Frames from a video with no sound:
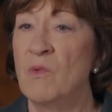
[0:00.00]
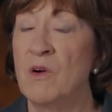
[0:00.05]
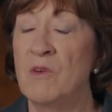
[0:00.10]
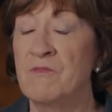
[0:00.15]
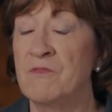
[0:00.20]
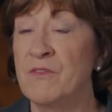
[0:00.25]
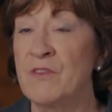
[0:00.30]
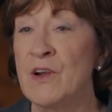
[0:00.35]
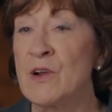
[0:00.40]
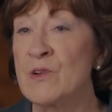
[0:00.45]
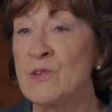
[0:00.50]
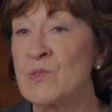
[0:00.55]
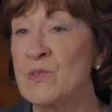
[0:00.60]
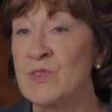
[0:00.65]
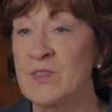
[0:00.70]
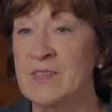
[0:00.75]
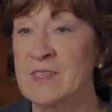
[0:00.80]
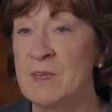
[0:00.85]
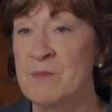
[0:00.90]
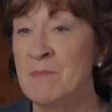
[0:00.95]
Well,
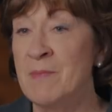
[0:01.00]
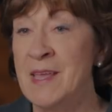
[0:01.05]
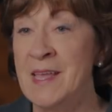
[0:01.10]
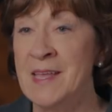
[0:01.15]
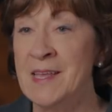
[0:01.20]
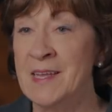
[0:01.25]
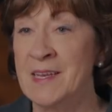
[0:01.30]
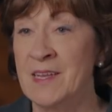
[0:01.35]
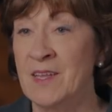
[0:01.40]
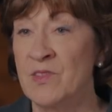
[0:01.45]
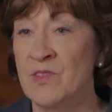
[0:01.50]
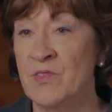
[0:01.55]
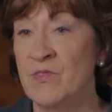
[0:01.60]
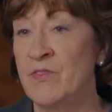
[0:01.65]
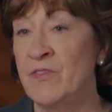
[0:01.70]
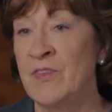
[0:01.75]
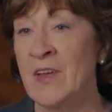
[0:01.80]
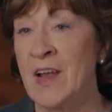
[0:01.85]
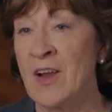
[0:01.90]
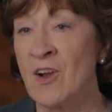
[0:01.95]
first, to me, it is
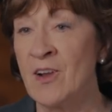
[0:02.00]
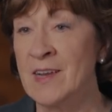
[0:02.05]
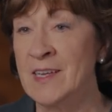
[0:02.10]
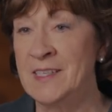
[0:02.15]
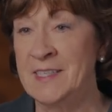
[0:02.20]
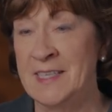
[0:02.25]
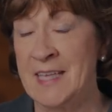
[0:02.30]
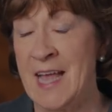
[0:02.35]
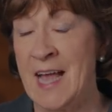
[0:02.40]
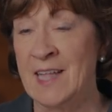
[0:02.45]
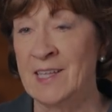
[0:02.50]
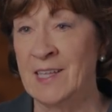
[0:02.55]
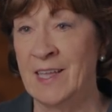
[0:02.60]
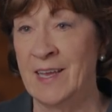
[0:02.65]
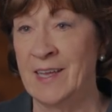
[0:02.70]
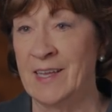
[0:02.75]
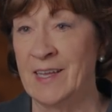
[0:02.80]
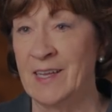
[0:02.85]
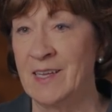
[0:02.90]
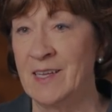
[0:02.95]
very
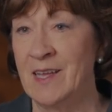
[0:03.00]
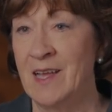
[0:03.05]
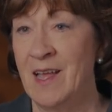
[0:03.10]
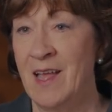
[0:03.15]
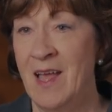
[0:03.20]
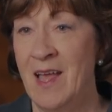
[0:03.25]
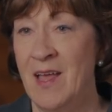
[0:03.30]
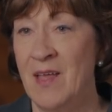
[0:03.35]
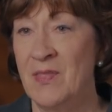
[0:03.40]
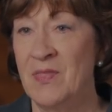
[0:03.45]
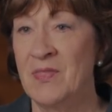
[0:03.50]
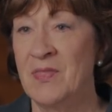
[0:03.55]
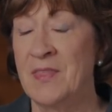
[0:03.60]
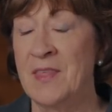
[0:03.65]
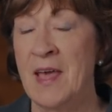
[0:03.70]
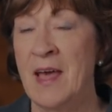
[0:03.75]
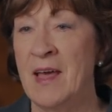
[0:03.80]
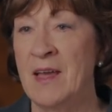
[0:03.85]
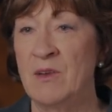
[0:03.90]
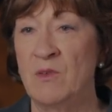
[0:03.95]
telling
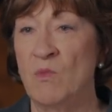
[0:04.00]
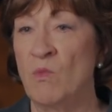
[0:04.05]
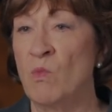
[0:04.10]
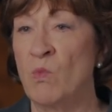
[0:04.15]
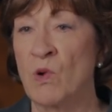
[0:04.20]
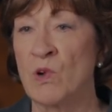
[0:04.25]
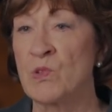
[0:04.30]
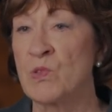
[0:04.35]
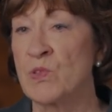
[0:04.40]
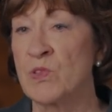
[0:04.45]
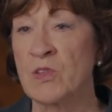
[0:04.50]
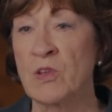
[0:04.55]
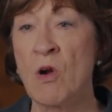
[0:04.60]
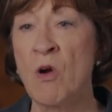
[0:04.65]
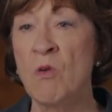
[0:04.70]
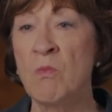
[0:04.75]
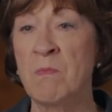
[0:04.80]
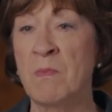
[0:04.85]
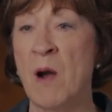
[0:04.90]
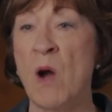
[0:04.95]
that we're
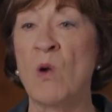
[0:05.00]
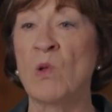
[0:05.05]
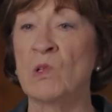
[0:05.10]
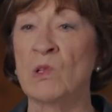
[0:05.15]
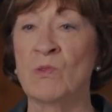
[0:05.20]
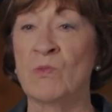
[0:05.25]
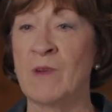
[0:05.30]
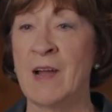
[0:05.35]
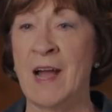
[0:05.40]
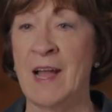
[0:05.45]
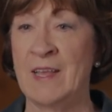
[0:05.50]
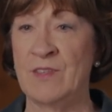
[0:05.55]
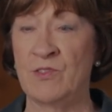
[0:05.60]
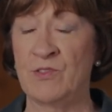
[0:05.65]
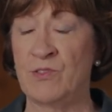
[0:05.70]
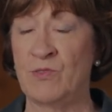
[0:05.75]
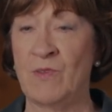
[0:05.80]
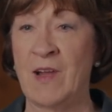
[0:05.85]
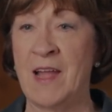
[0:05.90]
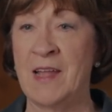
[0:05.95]
so
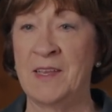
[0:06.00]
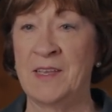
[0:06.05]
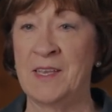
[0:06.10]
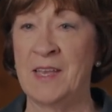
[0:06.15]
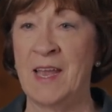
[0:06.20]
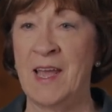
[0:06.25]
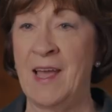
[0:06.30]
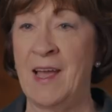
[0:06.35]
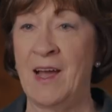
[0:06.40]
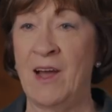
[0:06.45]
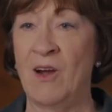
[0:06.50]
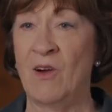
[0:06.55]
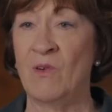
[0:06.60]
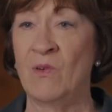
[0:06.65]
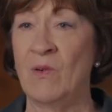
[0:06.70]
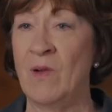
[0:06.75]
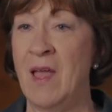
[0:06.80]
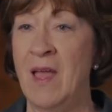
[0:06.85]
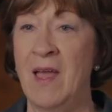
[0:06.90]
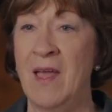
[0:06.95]
polarized right
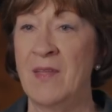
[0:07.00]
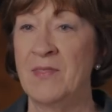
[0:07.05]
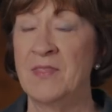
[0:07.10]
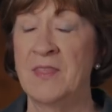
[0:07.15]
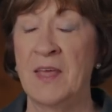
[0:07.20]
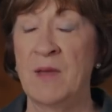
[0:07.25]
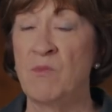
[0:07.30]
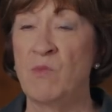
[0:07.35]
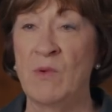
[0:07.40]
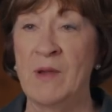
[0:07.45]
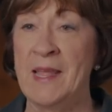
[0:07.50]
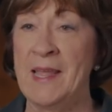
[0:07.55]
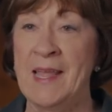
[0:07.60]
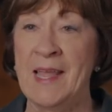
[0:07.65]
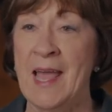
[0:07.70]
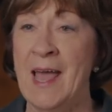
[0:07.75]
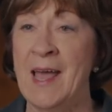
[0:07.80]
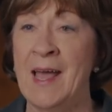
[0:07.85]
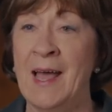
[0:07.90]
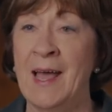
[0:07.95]
now that we
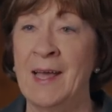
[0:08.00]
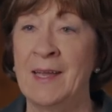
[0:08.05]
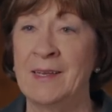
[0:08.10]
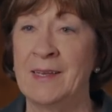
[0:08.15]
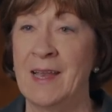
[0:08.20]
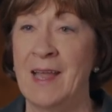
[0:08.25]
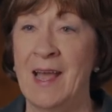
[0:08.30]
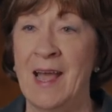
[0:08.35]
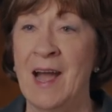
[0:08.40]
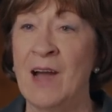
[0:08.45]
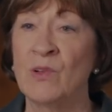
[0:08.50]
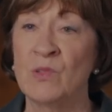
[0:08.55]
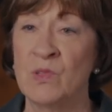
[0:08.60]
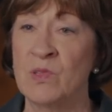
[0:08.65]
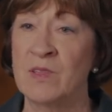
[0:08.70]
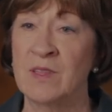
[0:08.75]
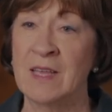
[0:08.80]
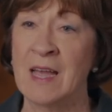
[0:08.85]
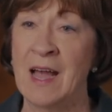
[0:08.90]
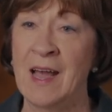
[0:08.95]
had
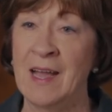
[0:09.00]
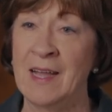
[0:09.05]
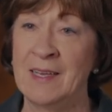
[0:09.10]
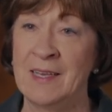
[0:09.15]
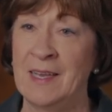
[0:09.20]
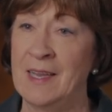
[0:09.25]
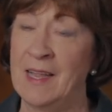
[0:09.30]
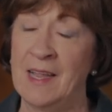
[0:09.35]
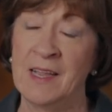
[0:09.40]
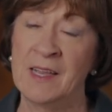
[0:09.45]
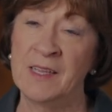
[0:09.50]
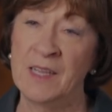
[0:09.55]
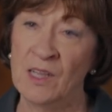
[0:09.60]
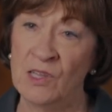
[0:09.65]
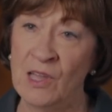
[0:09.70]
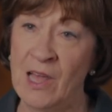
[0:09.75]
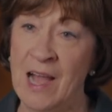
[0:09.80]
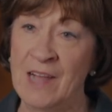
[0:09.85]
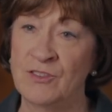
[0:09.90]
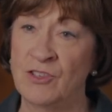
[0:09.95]
outside
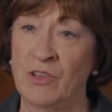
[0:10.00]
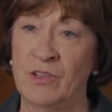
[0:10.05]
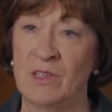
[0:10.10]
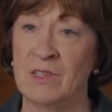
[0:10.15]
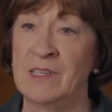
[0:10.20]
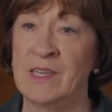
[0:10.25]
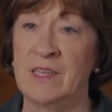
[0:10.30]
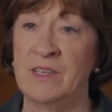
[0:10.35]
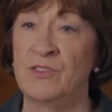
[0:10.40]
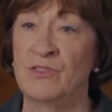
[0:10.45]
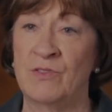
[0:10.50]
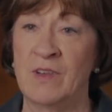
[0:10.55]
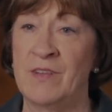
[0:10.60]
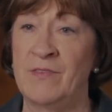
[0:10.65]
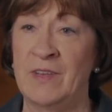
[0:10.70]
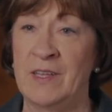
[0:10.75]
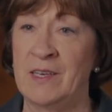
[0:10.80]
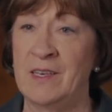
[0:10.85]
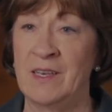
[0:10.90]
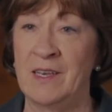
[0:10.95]
ideologically
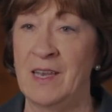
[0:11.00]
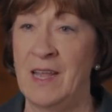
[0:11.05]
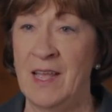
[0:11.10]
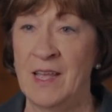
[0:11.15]
driven